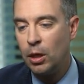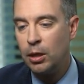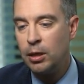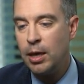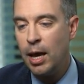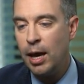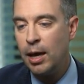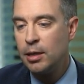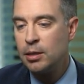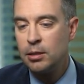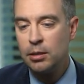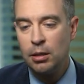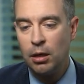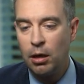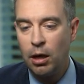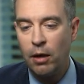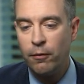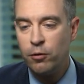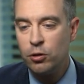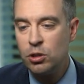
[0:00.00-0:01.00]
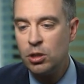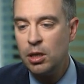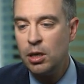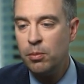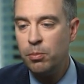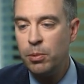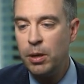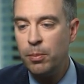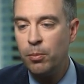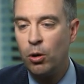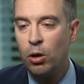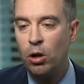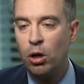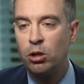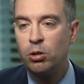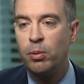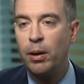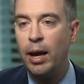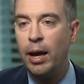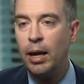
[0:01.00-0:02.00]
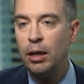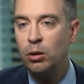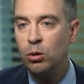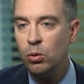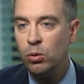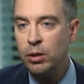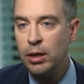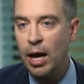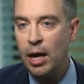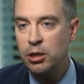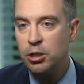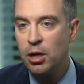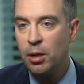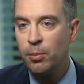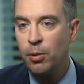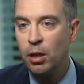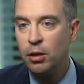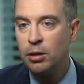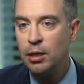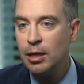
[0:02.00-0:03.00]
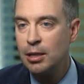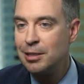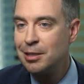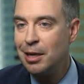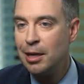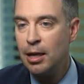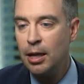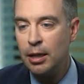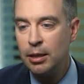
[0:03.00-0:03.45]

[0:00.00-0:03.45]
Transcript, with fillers: yes, obviously people are trying to catch up on this.